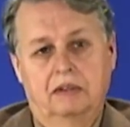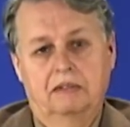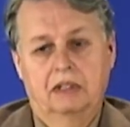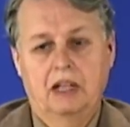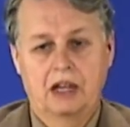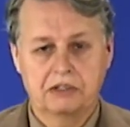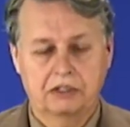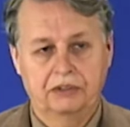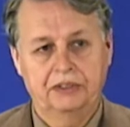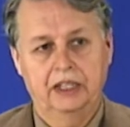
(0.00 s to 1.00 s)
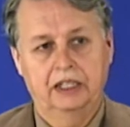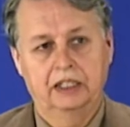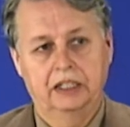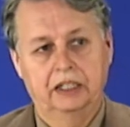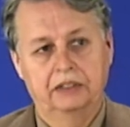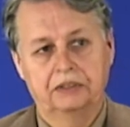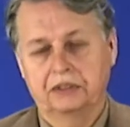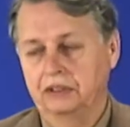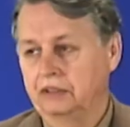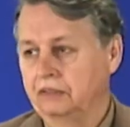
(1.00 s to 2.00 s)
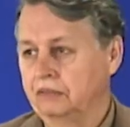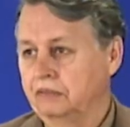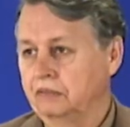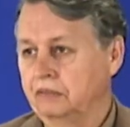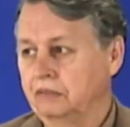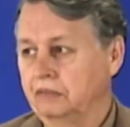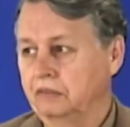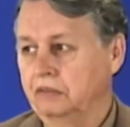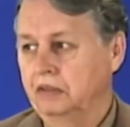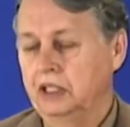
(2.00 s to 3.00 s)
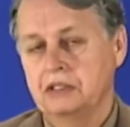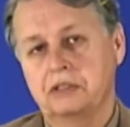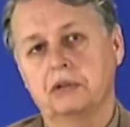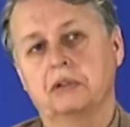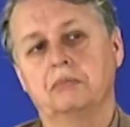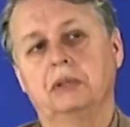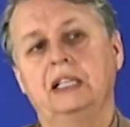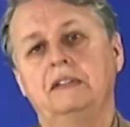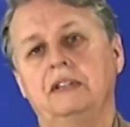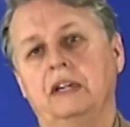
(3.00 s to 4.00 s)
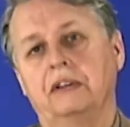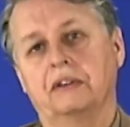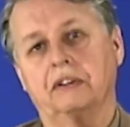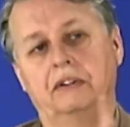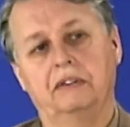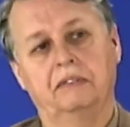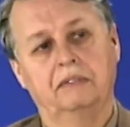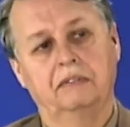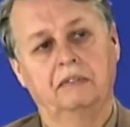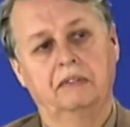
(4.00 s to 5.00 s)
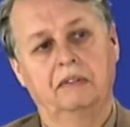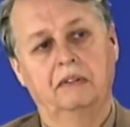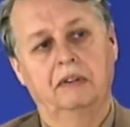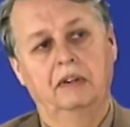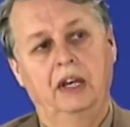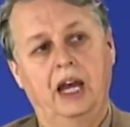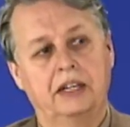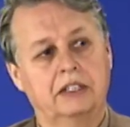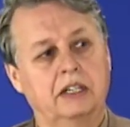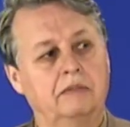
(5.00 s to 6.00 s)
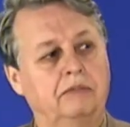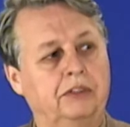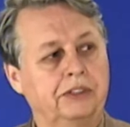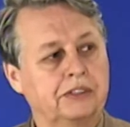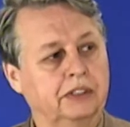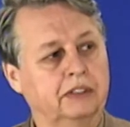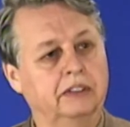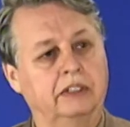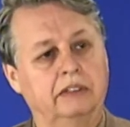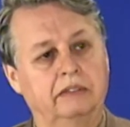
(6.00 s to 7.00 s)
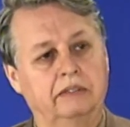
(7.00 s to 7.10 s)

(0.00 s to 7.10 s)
The logical thing in an integral is to complete the integral and to come full circle.